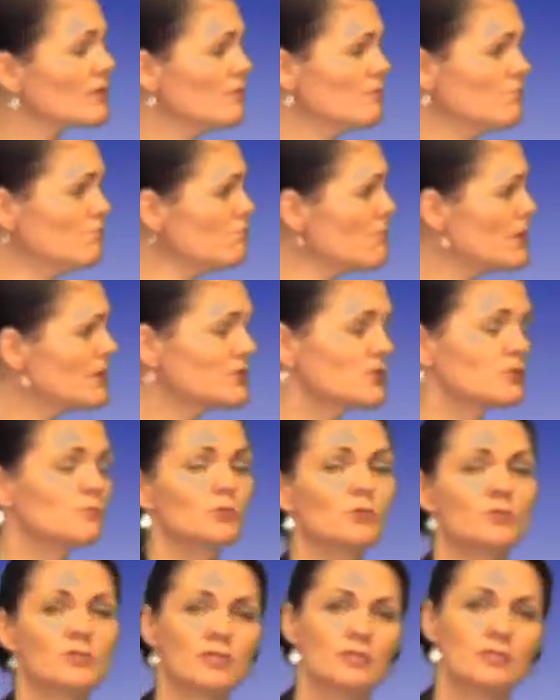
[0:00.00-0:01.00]
much
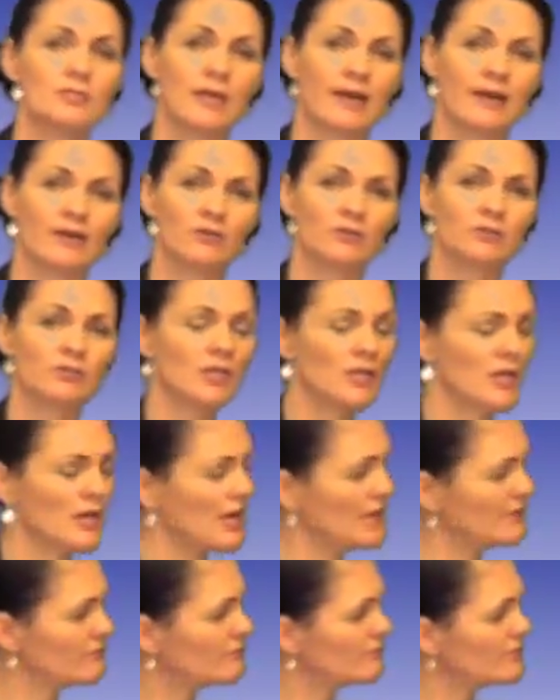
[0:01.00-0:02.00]
more detailed,
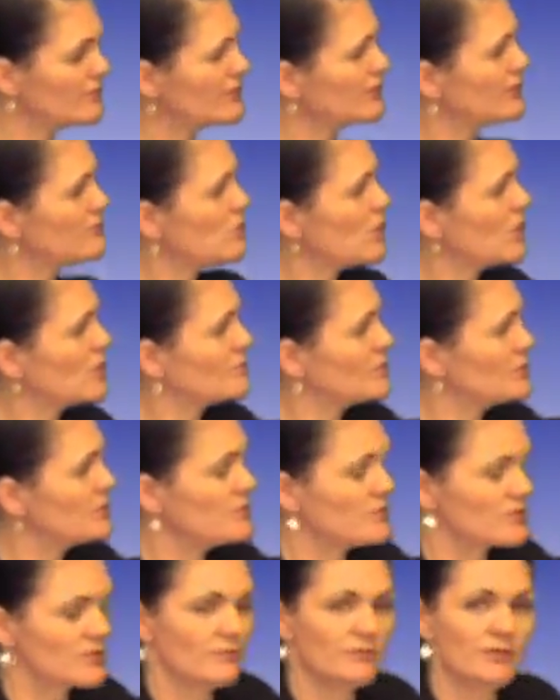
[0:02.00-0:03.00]
and really what I'm
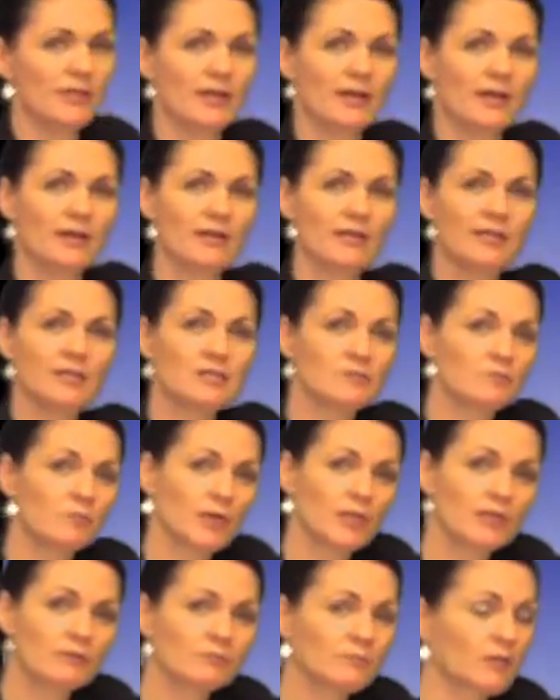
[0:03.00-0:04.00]
using there is
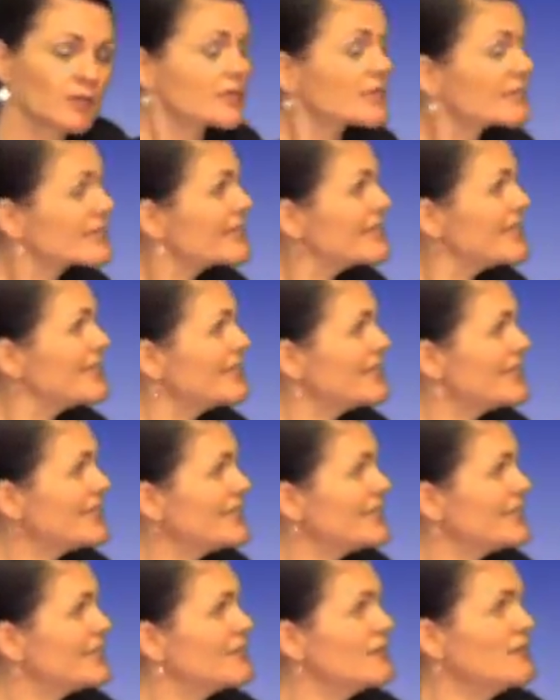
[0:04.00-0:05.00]
my
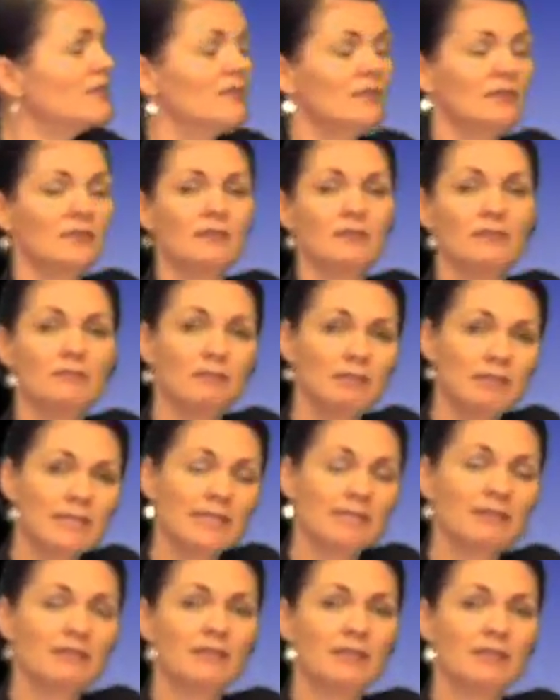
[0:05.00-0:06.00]
clear
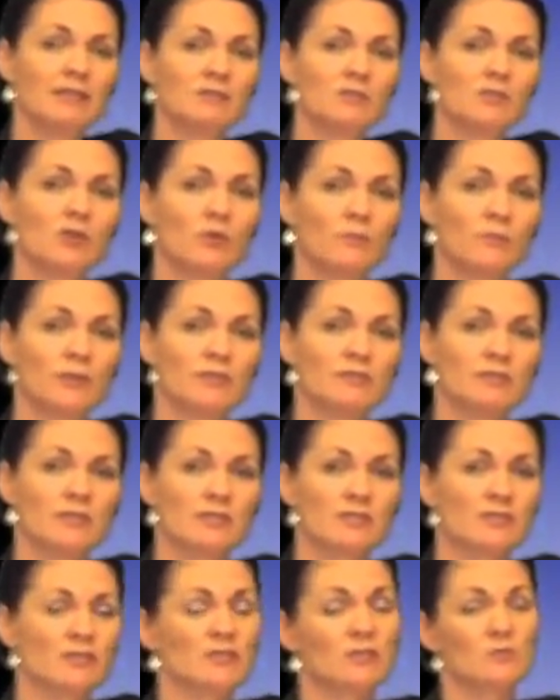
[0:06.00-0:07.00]
linking topic
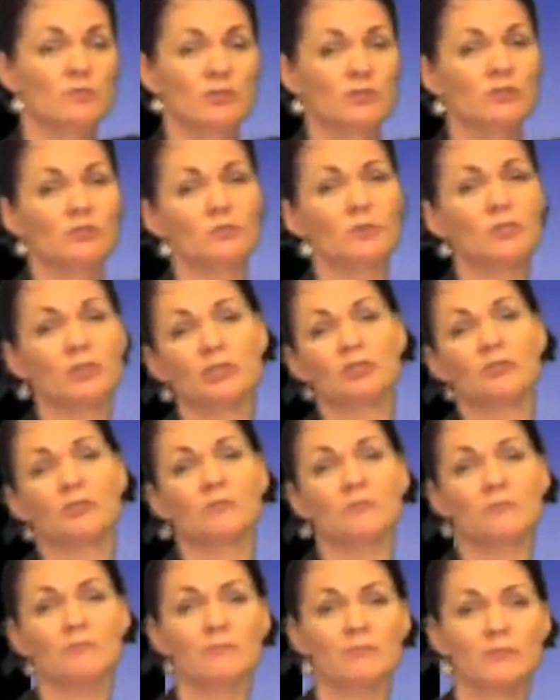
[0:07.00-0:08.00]
sentence, which you
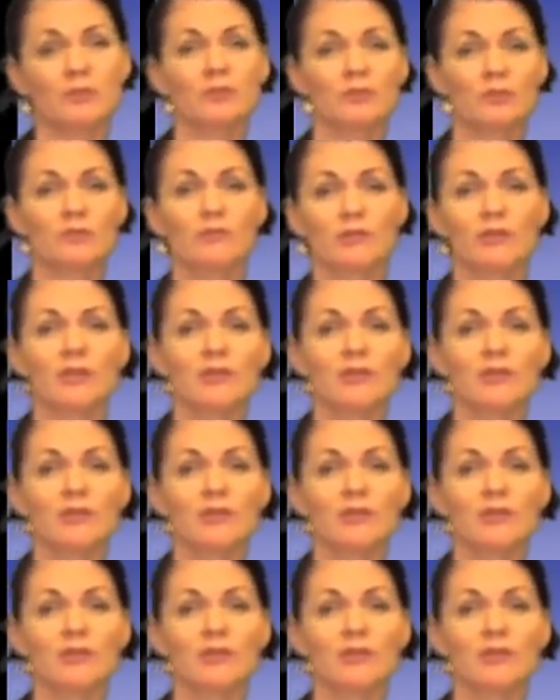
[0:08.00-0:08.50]
can